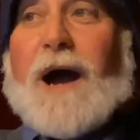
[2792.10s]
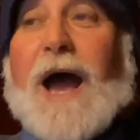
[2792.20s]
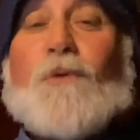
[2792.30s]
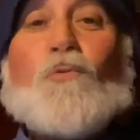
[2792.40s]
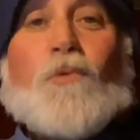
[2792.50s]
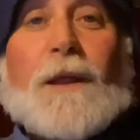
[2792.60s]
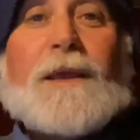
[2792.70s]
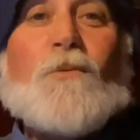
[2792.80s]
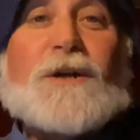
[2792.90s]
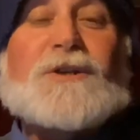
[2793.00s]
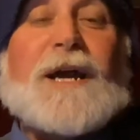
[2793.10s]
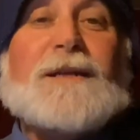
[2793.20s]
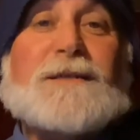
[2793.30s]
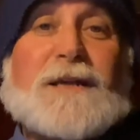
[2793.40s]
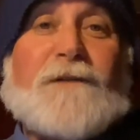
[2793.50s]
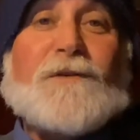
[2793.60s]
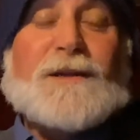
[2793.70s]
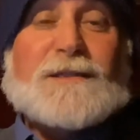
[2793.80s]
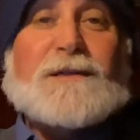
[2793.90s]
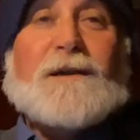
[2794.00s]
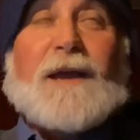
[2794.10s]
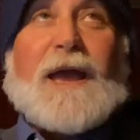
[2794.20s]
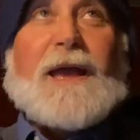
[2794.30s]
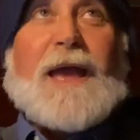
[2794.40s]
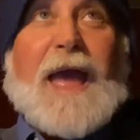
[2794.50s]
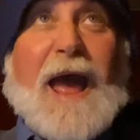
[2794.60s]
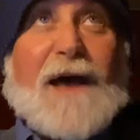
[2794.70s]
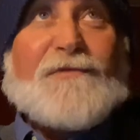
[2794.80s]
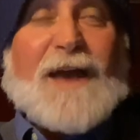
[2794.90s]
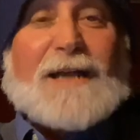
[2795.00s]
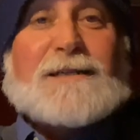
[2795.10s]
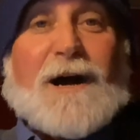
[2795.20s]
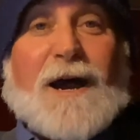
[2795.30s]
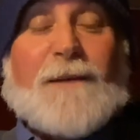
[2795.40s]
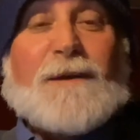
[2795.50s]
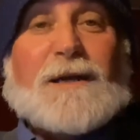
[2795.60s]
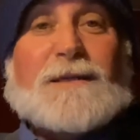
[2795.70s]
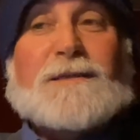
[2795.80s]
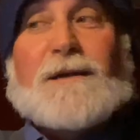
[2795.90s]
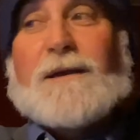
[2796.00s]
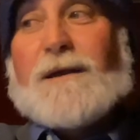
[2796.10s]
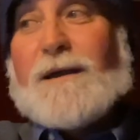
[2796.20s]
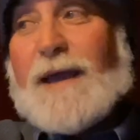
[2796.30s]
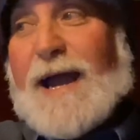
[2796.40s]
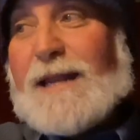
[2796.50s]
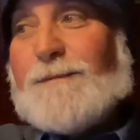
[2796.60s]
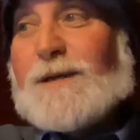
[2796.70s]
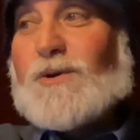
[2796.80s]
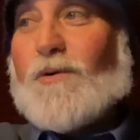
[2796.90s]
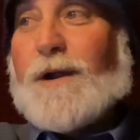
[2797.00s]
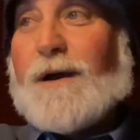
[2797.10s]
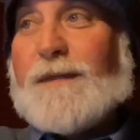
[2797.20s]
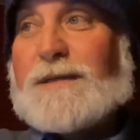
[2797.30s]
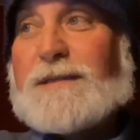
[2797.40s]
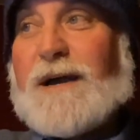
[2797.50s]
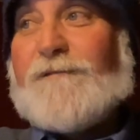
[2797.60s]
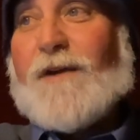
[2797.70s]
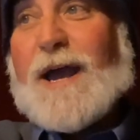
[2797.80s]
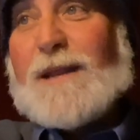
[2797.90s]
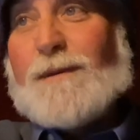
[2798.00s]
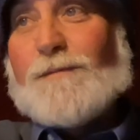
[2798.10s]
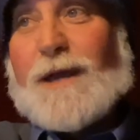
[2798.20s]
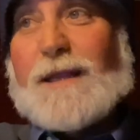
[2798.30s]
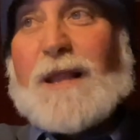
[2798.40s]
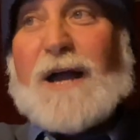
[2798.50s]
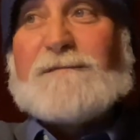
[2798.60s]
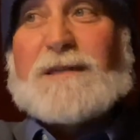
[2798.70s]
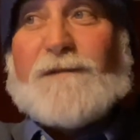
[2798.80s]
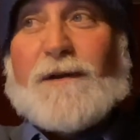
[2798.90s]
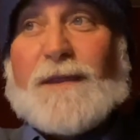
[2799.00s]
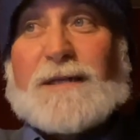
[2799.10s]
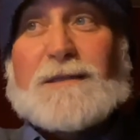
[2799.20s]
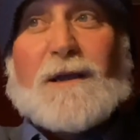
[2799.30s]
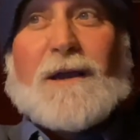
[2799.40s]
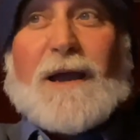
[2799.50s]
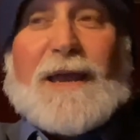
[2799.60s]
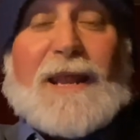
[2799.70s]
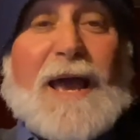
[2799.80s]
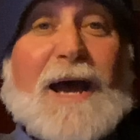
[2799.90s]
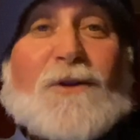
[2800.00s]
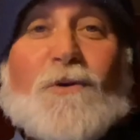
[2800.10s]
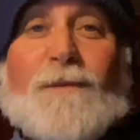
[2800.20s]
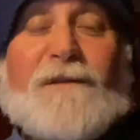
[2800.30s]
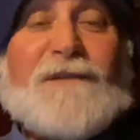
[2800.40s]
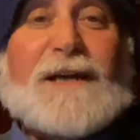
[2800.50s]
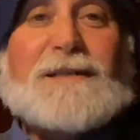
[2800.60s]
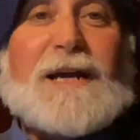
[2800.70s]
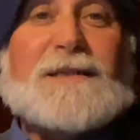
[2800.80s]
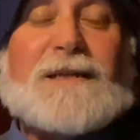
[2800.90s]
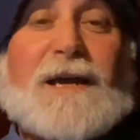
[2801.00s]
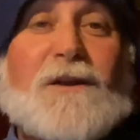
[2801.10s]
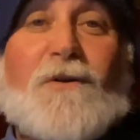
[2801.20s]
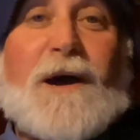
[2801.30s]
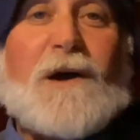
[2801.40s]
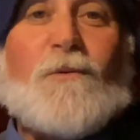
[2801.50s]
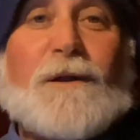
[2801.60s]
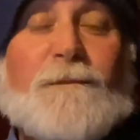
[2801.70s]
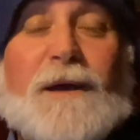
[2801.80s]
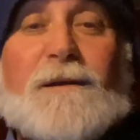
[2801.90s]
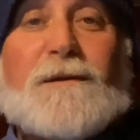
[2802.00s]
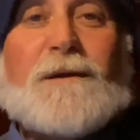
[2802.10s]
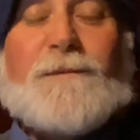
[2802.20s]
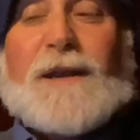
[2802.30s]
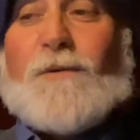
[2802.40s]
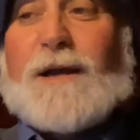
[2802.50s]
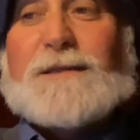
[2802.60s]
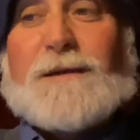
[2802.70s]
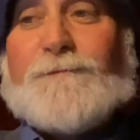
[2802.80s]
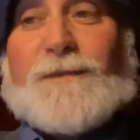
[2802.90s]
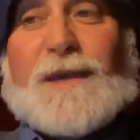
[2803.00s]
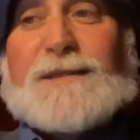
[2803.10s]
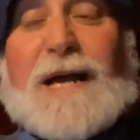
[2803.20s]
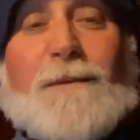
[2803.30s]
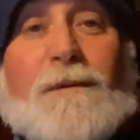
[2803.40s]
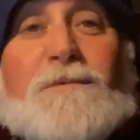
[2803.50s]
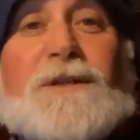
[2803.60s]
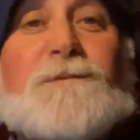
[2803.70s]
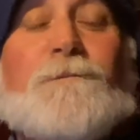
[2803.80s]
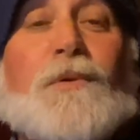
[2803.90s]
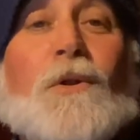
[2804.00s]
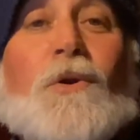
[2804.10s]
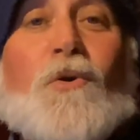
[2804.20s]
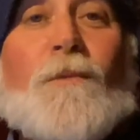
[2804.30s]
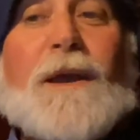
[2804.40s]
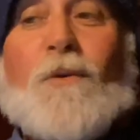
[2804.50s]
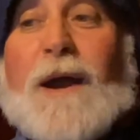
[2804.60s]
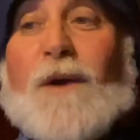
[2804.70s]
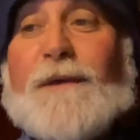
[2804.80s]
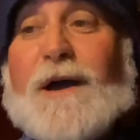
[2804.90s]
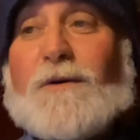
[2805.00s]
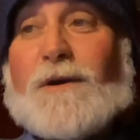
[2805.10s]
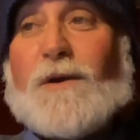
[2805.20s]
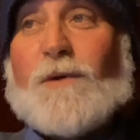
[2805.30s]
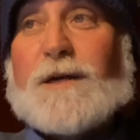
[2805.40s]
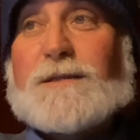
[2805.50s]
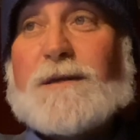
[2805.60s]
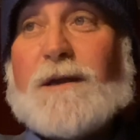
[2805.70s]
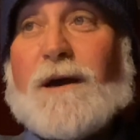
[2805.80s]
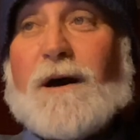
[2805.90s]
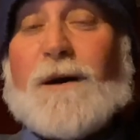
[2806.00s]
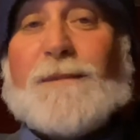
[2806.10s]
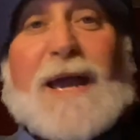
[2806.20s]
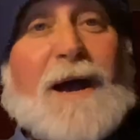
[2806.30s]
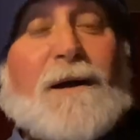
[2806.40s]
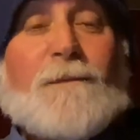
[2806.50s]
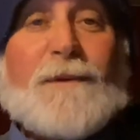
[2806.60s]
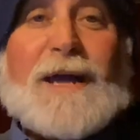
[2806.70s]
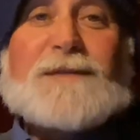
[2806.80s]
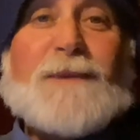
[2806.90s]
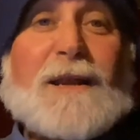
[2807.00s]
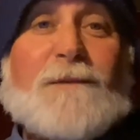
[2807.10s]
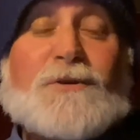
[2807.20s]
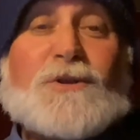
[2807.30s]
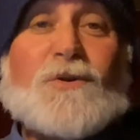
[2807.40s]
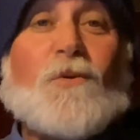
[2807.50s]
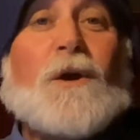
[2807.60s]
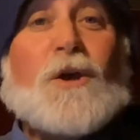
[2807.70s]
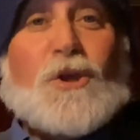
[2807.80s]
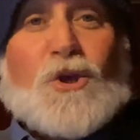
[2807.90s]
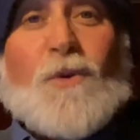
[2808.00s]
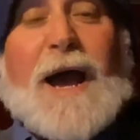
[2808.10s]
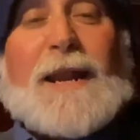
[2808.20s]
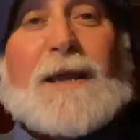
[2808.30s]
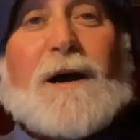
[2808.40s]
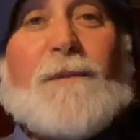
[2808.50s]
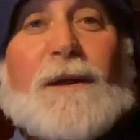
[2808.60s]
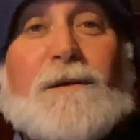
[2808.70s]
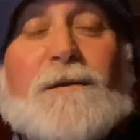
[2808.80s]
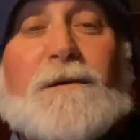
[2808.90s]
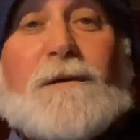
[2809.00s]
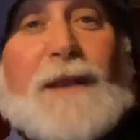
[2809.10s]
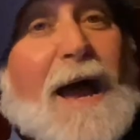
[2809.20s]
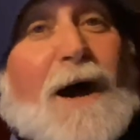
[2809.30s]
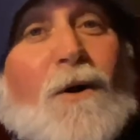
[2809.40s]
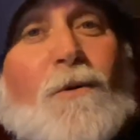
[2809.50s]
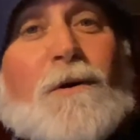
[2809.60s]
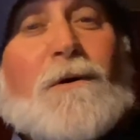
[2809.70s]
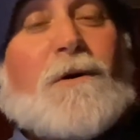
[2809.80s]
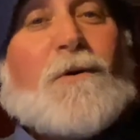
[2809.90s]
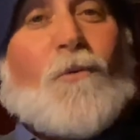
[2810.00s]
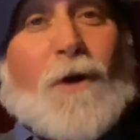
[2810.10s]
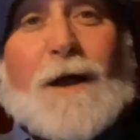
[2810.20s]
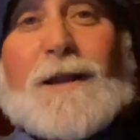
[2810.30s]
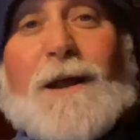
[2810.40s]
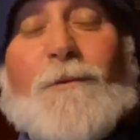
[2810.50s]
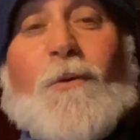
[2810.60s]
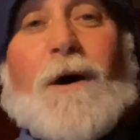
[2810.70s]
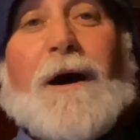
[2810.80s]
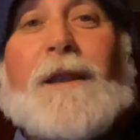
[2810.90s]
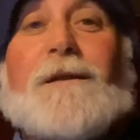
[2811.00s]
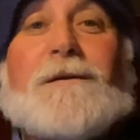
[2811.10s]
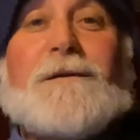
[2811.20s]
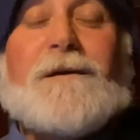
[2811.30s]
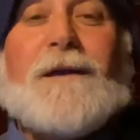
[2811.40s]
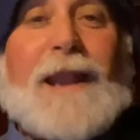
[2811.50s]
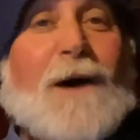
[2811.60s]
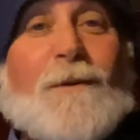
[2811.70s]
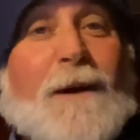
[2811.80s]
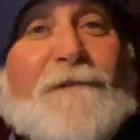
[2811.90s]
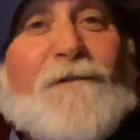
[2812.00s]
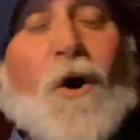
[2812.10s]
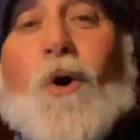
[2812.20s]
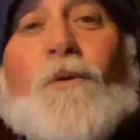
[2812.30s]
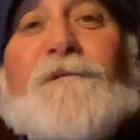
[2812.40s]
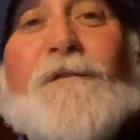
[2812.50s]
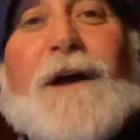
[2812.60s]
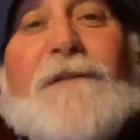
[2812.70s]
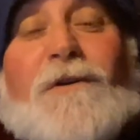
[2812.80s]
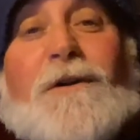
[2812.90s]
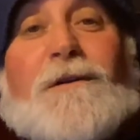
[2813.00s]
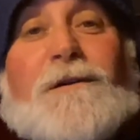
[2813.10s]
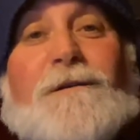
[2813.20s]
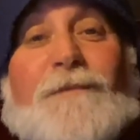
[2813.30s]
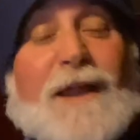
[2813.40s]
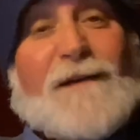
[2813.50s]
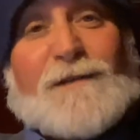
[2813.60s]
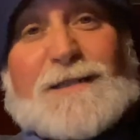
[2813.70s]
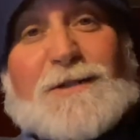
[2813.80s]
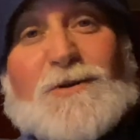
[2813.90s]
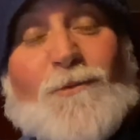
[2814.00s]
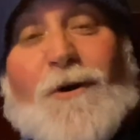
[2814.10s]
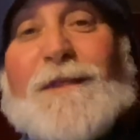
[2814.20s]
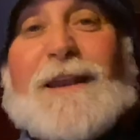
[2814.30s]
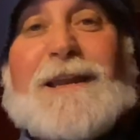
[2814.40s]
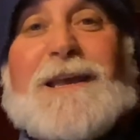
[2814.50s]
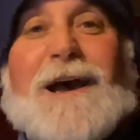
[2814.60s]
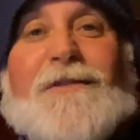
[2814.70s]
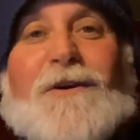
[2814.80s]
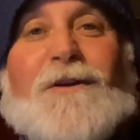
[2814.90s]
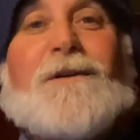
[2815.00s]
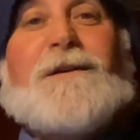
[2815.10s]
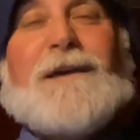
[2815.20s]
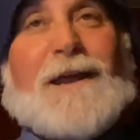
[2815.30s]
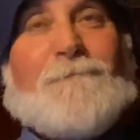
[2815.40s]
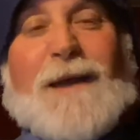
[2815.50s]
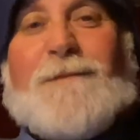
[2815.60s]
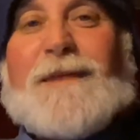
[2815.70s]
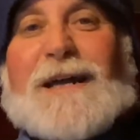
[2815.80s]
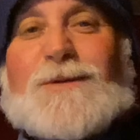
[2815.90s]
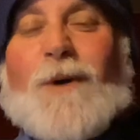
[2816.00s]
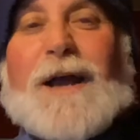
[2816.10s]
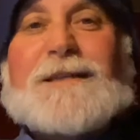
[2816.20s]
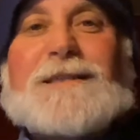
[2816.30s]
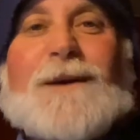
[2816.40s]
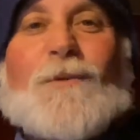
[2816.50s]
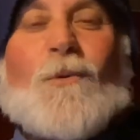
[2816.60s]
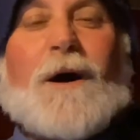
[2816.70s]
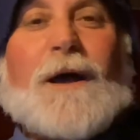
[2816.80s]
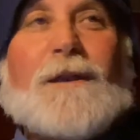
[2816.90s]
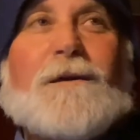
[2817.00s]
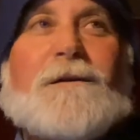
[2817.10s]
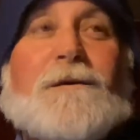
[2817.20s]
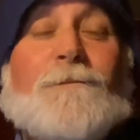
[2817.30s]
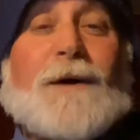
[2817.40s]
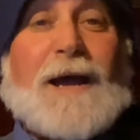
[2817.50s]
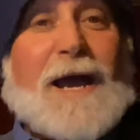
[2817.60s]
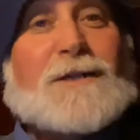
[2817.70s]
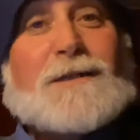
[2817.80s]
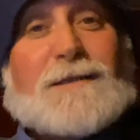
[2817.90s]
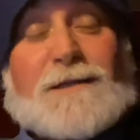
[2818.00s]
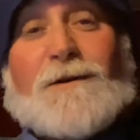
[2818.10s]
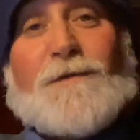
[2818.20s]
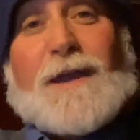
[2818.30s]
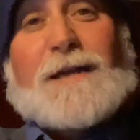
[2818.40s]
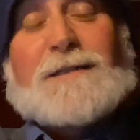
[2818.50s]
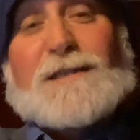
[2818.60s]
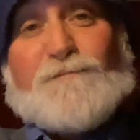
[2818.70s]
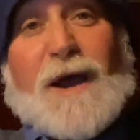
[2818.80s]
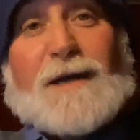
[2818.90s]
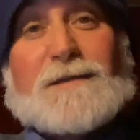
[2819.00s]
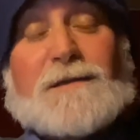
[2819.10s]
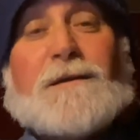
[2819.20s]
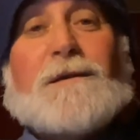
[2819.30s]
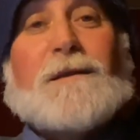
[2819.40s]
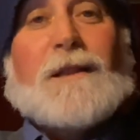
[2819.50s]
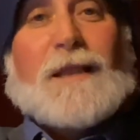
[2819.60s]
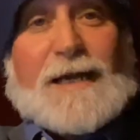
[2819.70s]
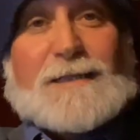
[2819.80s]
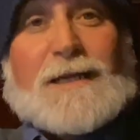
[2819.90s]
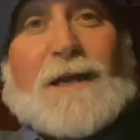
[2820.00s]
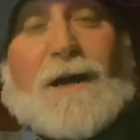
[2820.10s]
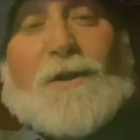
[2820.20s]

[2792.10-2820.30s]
I really wish I had discovered this at that time because had he been touring on this stuff or had he been playing live stuff on this, it had to have been fantastic. I don't know how it wouldn't have been. But, anyways, this album just blew me away with how good it was. Um, yeah, but that's my number two. You had it coming. Now we're on to number one, an album I've owned forever that I've listened to more than any other, and maybe that's why it's number one, but I actually still think it's his best. Let's get on